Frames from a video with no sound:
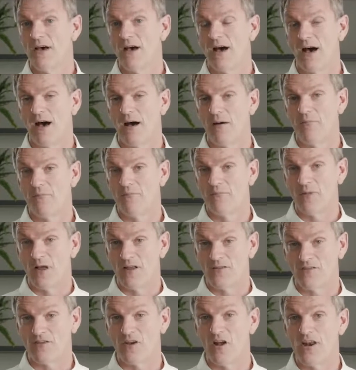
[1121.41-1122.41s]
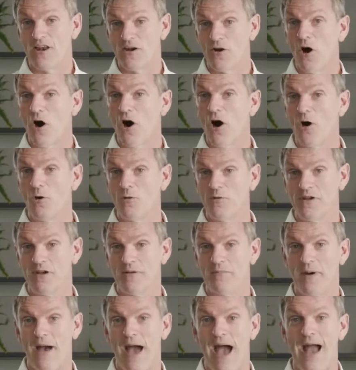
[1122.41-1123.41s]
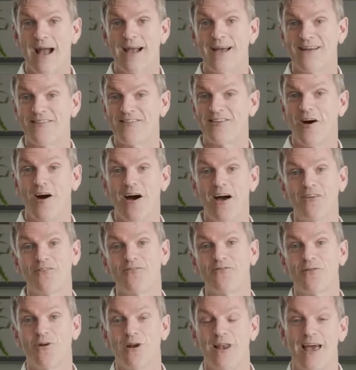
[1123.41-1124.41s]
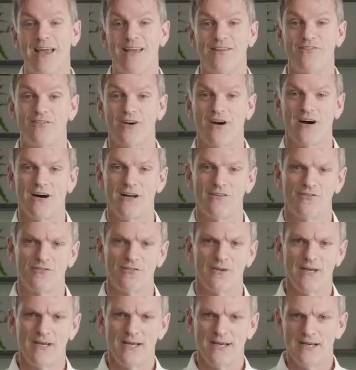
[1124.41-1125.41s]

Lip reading: and certainly not holding back tyres for a late charge.